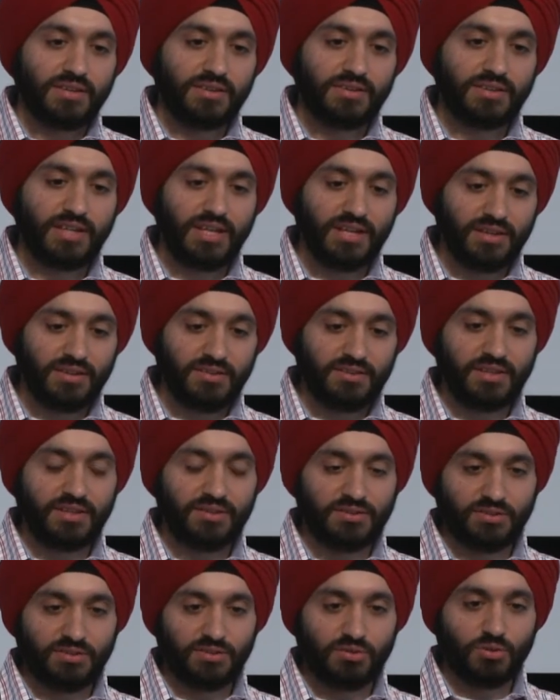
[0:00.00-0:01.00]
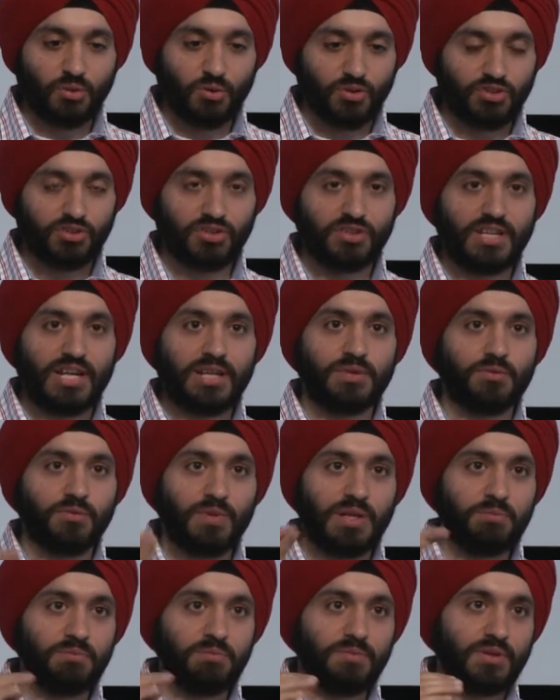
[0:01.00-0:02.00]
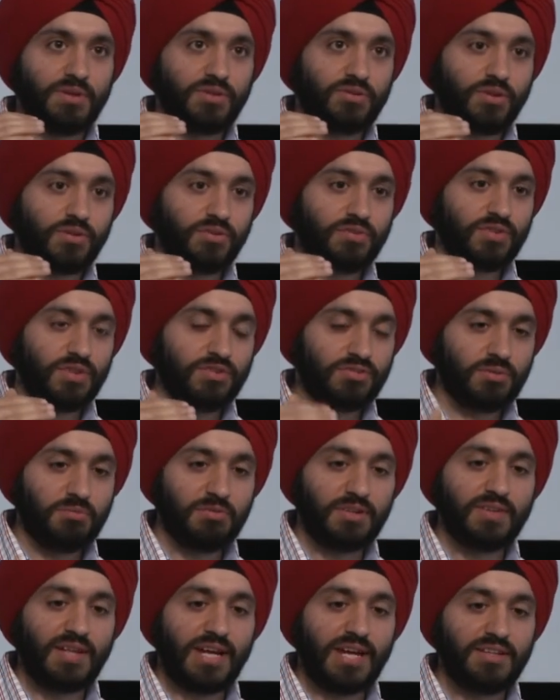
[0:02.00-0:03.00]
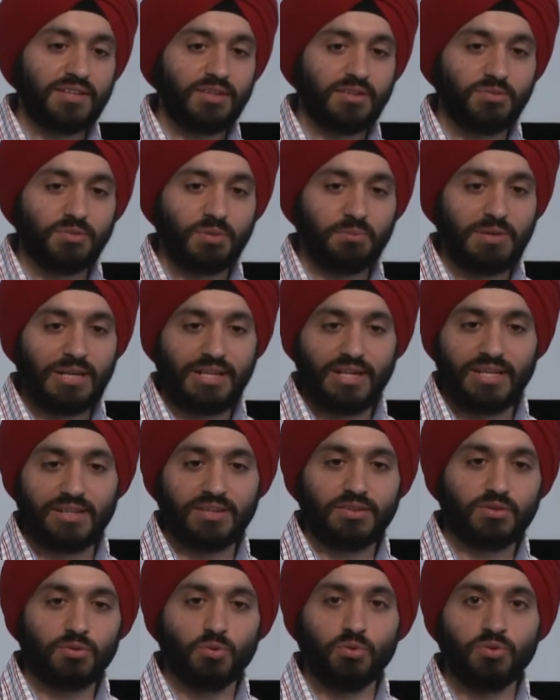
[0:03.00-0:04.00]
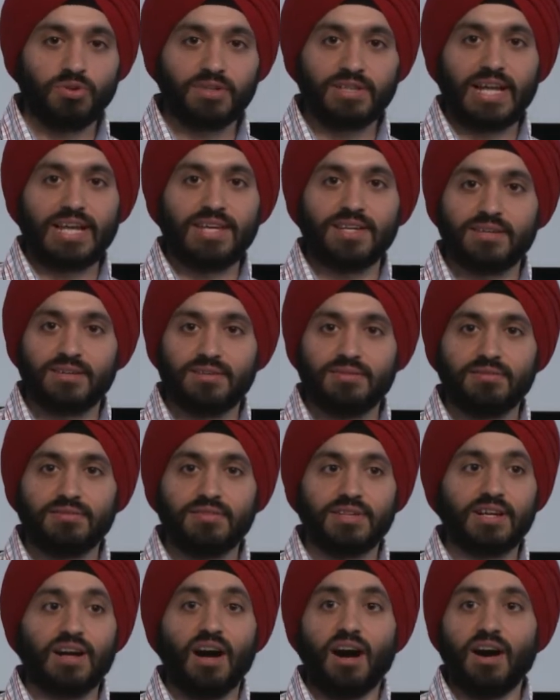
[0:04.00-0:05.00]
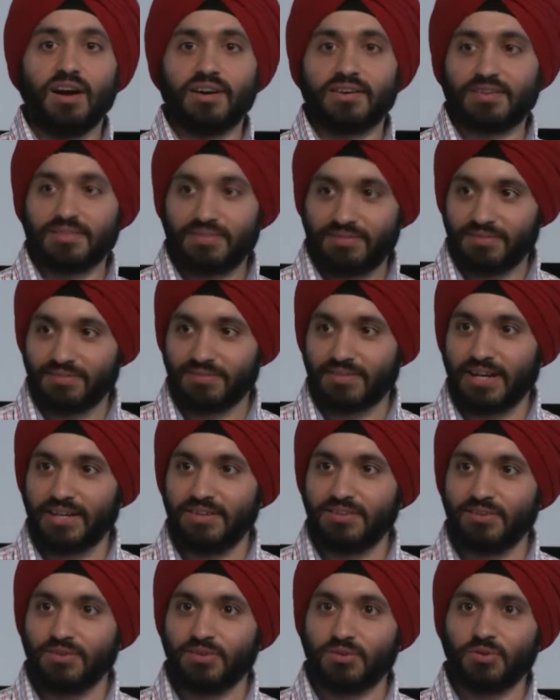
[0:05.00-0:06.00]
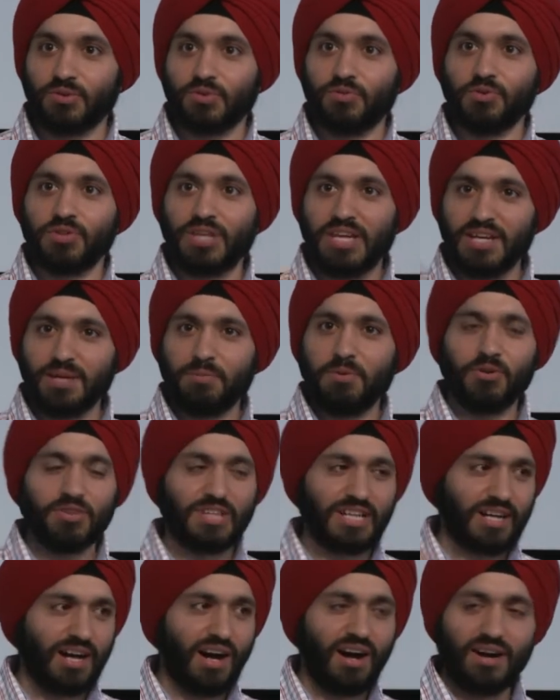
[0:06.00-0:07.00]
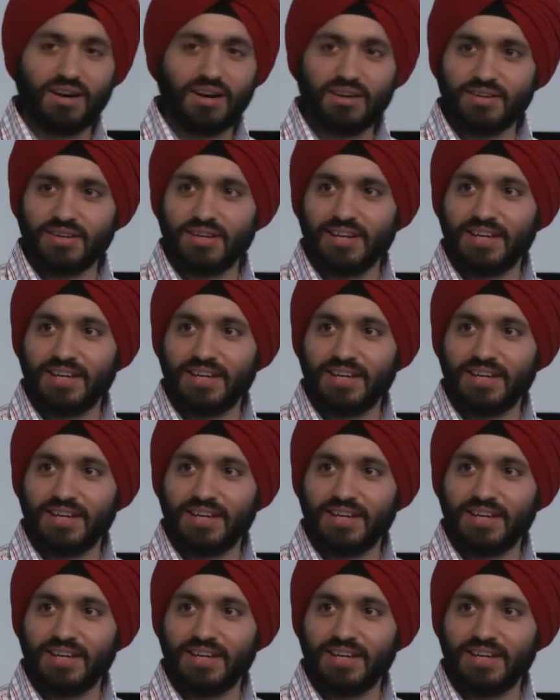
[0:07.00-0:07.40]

there is this notion that when sort of system designers were building tools like the car, right? So if you think about the car,